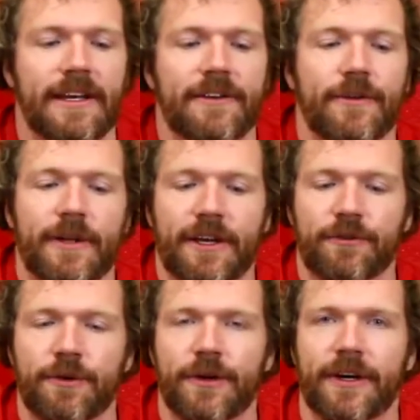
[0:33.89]
into the
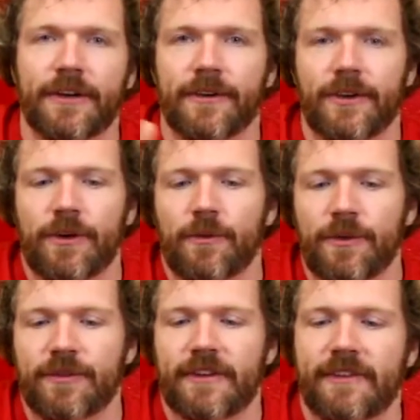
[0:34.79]
extruder,
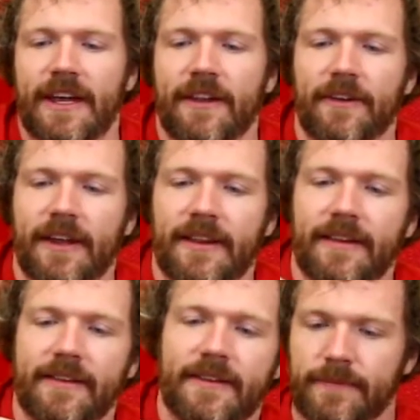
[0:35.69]
which fits together like
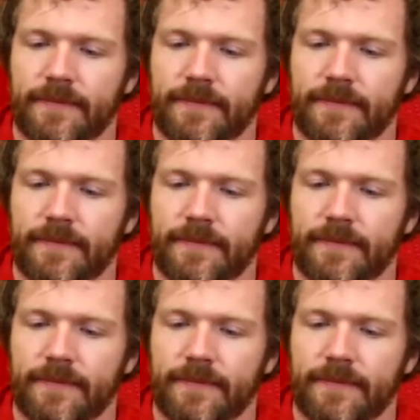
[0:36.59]
this.